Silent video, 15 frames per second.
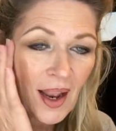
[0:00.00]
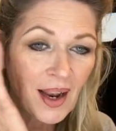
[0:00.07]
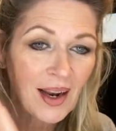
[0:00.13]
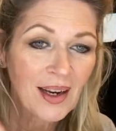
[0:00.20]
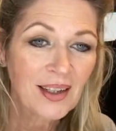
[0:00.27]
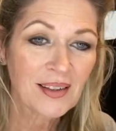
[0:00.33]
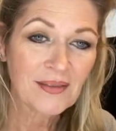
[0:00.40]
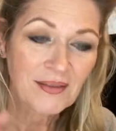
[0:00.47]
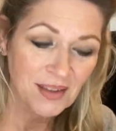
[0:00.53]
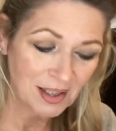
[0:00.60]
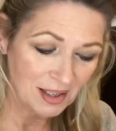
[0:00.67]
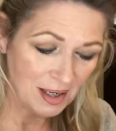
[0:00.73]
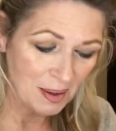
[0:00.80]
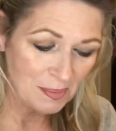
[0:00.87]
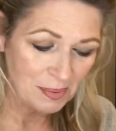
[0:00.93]
It's
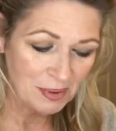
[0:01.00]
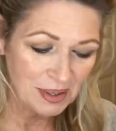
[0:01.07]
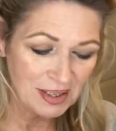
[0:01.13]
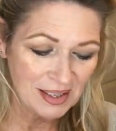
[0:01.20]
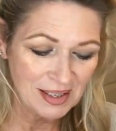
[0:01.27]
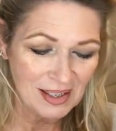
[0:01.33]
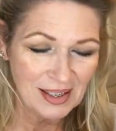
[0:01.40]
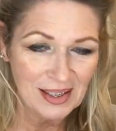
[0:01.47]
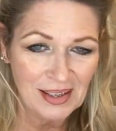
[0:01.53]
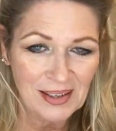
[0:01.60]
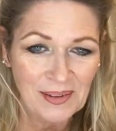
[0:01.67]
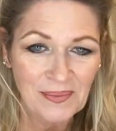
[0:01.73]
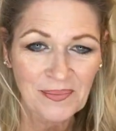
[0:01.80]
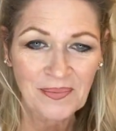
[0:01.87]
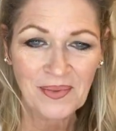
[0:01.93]
very pretty.
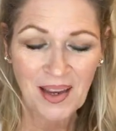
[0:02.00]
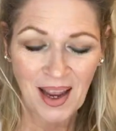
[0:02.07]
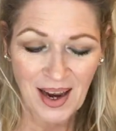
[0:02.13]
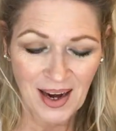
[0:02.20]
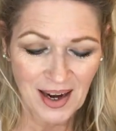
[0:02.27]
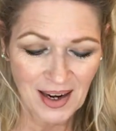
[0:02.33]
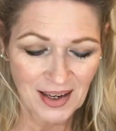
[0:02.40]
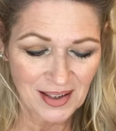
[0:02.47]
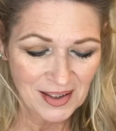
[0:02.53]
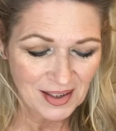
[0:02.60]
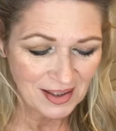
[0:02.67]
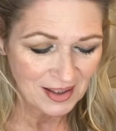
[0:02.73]
And